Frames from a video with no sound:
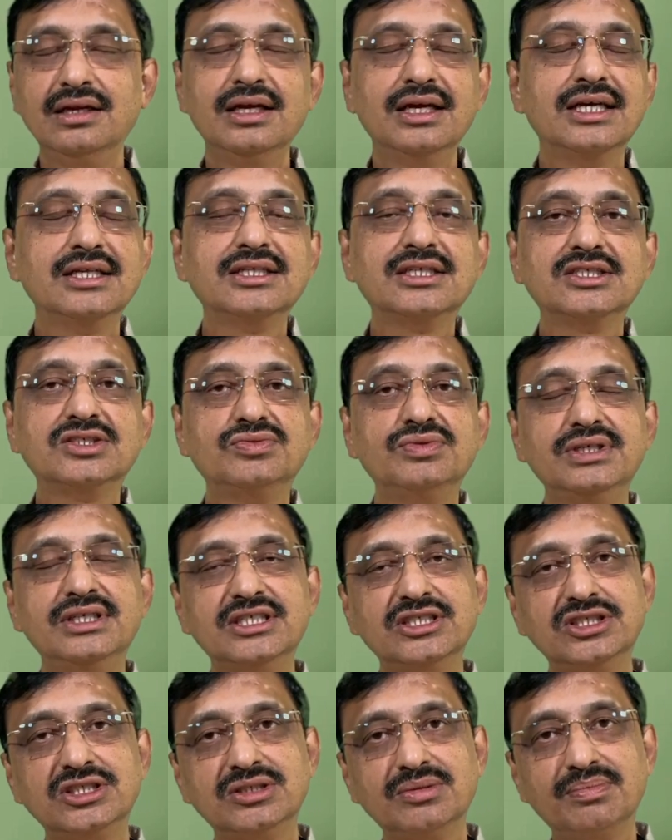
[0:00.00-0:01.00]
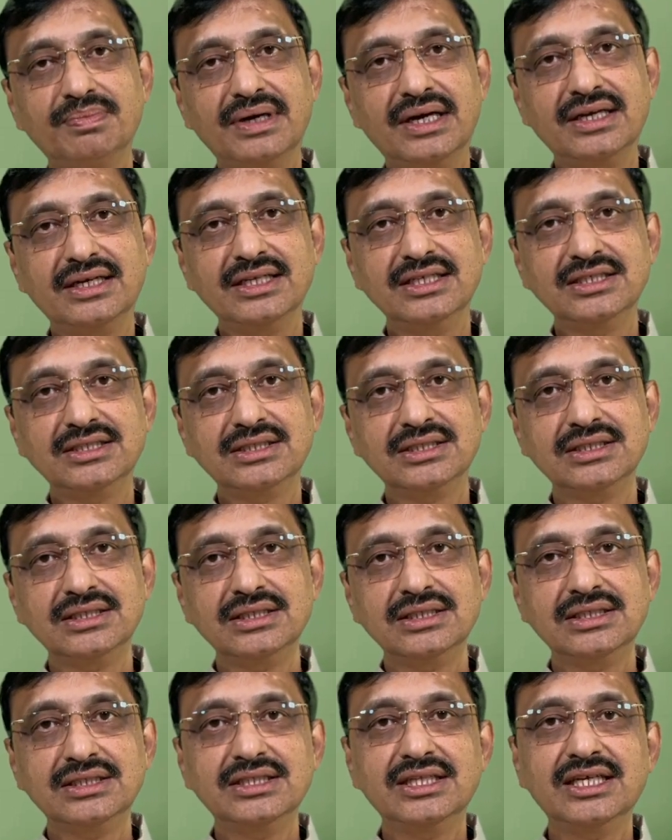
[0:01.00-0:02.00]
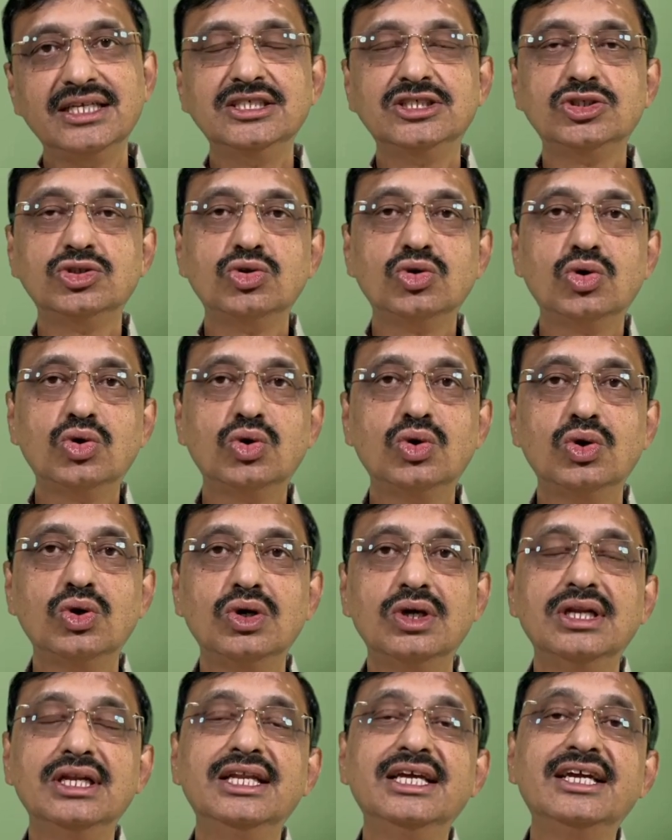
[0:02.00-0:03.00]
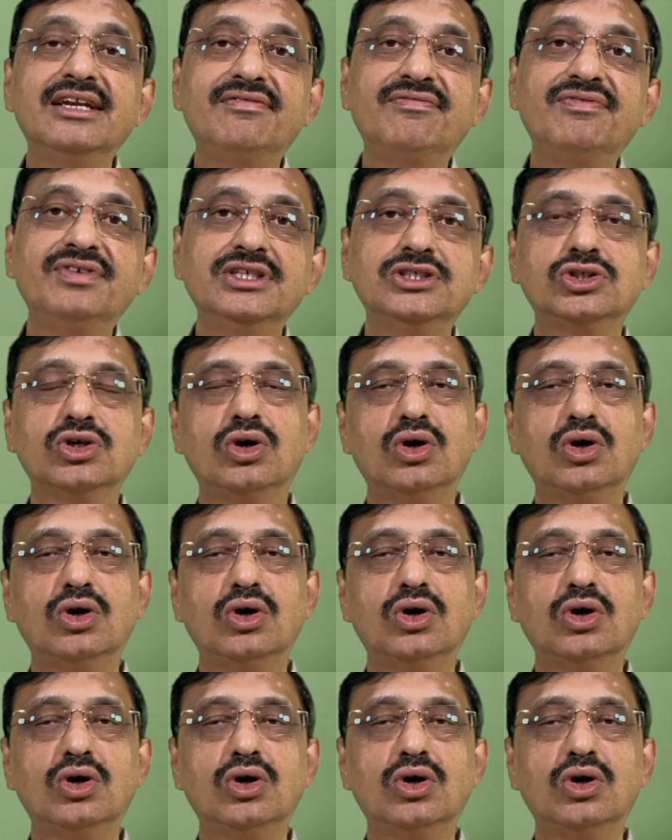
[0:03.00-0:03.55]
And the sweetest part is there is no late fees